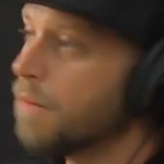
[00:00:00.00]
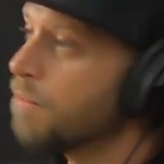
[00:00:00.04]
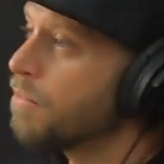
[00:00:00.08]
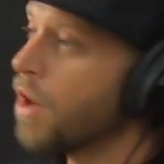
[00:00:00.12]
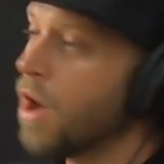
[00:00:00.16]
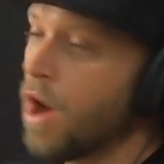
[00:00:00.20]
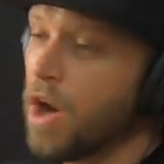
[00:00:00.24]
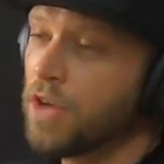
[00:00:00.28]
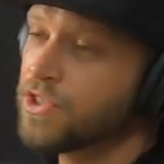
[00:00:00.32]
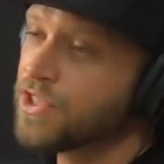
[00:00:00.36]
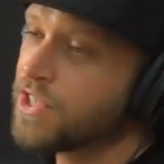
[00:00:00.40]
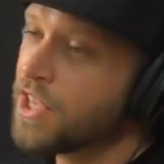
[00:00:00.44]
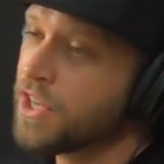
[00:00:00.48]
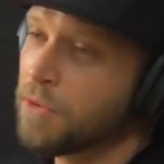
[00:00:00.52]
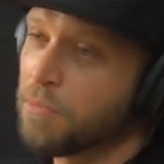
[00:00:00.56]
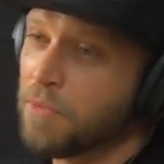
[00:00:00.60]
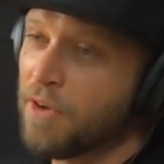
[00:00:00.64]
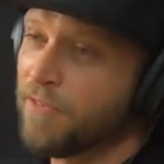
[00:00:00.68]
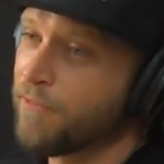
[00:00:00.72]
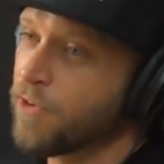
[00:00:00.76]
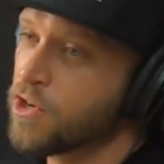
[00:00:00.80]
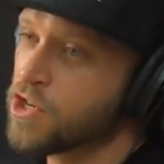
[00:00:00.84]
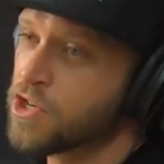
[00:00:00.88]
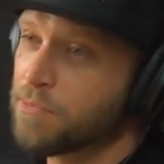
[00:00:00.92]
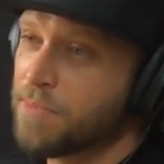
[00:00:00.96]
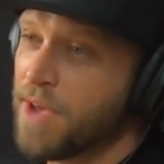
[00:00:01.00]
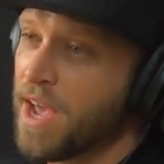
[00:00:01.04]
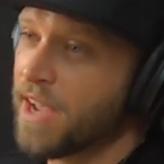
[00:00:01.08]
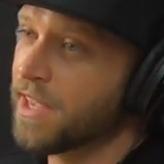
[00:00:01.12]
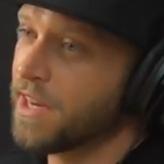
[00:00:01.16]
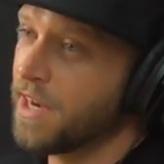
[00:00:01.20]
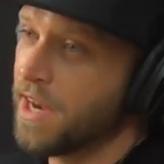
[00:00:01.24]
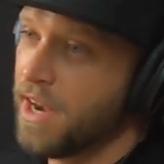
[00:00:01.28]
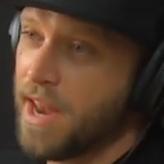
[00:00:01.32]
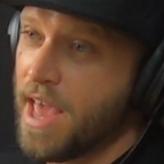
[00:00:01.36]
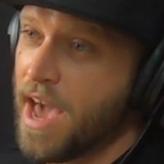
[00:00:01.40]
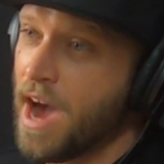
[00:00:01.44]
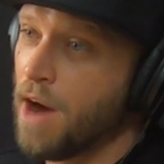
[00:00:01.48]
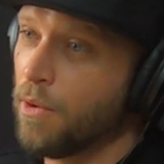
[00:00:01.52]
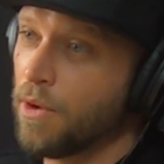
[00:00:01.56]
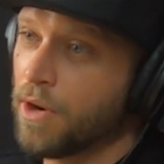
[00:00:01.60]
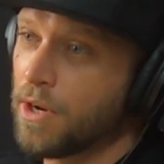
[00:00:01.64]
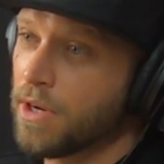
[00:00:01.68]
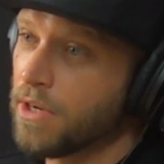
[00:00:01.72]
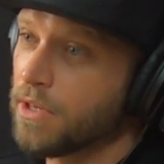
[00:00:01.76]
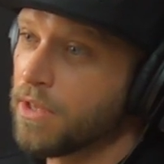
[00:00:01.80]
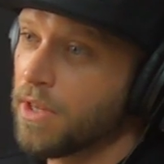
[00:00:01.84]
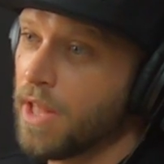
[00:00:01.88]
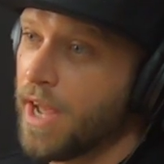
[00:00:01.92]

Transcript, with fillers: Bro, I'll send him a verse back in an hour.